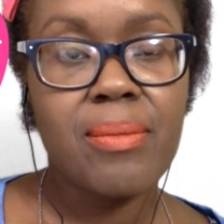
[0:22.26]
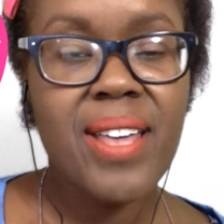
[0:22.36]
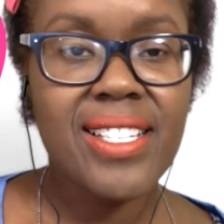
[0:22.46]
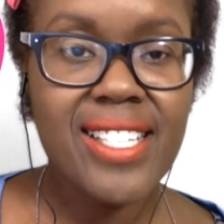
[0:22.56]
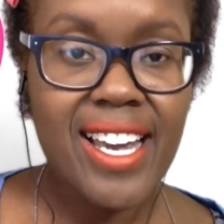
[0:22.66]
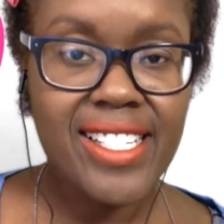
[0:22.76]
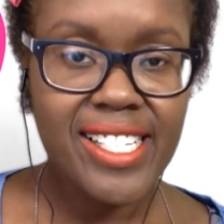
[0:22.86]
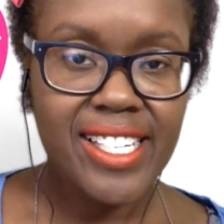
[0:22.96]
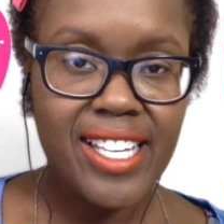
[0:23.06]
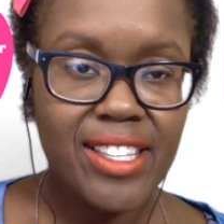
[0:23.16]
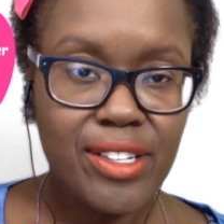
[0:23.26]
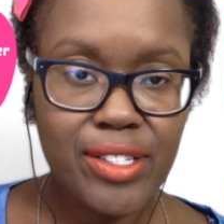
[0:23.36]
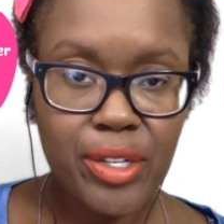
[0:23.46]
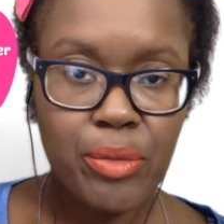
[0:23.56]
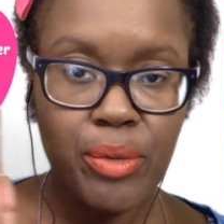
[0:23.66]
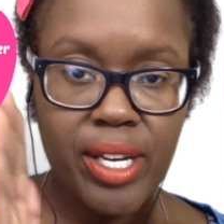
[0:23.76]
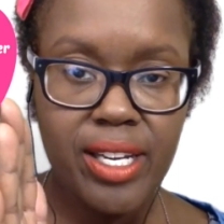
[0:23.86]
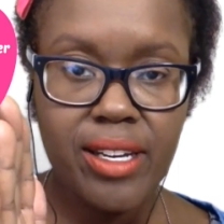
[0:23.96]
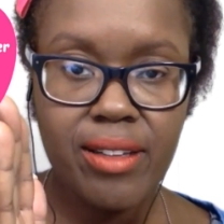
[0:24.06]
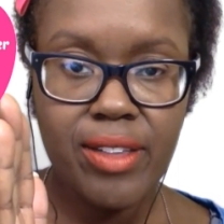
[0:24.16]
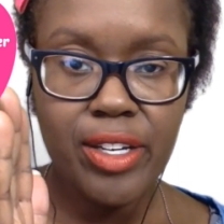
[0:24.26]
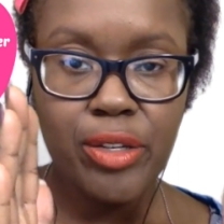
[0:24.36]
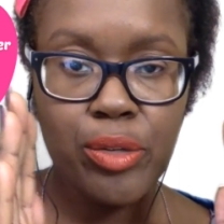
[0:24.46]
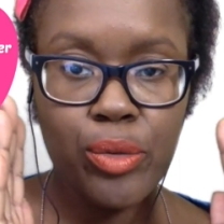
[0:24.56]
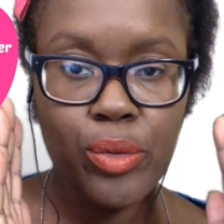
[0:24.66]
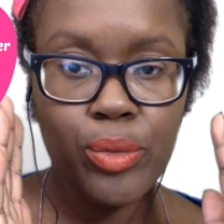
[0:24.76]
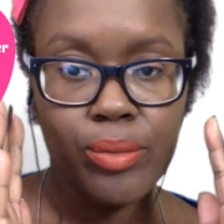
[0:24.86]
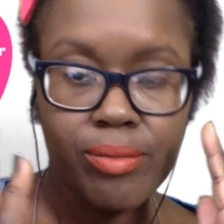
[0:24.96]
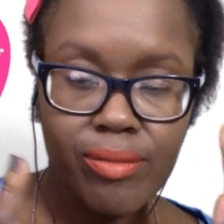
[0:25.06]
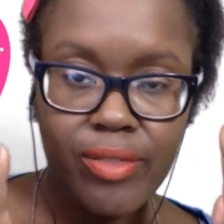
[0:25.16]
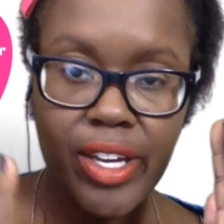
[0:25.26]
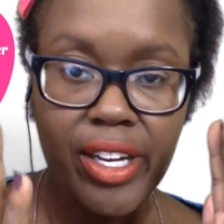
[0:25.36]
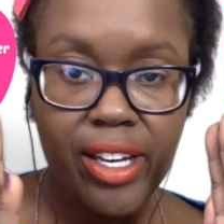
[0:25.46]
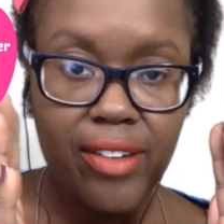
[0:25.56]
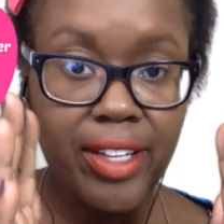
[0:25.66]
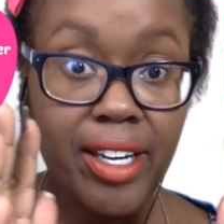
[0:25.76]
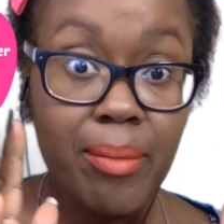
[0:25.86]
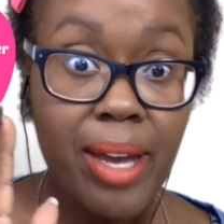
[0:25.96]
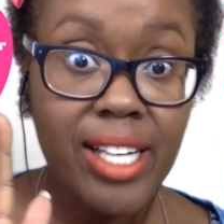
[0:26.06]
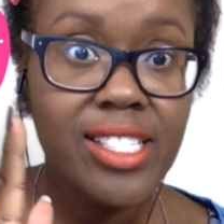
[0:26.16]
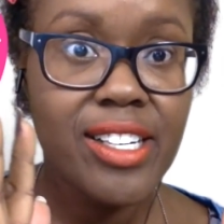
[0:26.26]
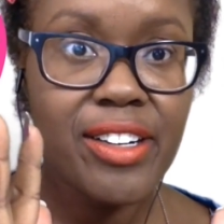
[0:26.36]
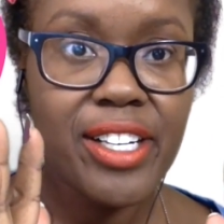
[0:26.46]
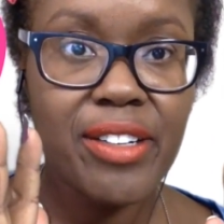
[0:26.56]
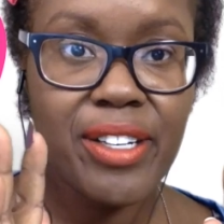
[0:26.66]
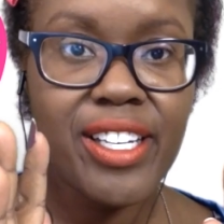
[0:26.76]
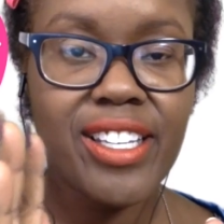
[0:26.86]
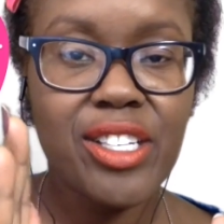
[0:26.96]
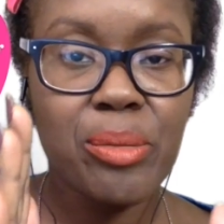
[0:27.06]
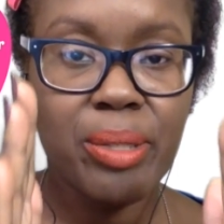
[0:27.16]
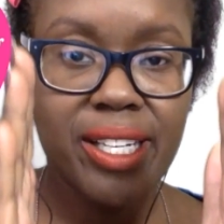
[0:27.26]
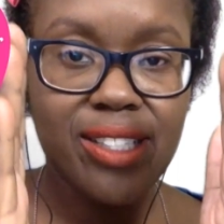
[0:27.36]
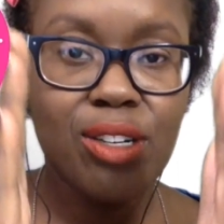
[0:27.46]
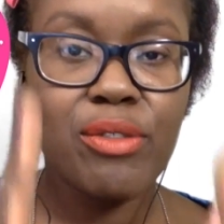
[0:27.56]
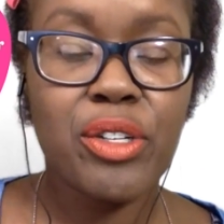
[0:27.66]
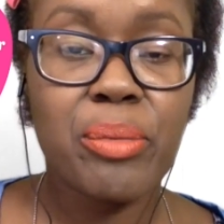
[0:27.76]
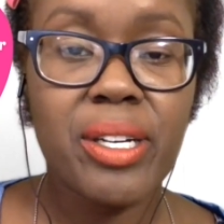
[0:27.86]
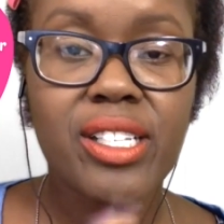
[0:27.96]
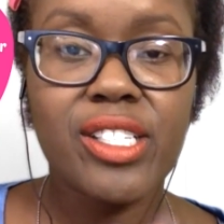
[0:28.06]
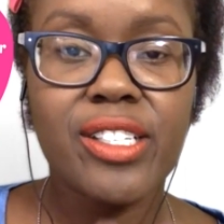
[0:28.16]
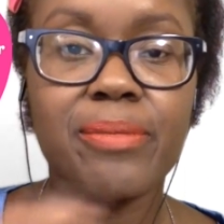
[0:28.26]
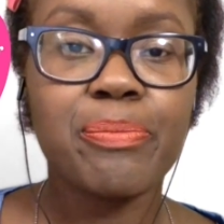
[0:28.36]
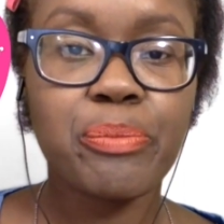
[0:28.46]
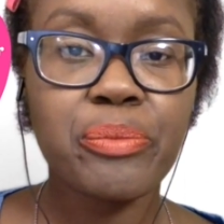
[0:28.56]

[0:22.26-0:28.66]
That's the idea that there's a grid that you think of, like an imaginary grid that you place over your picture.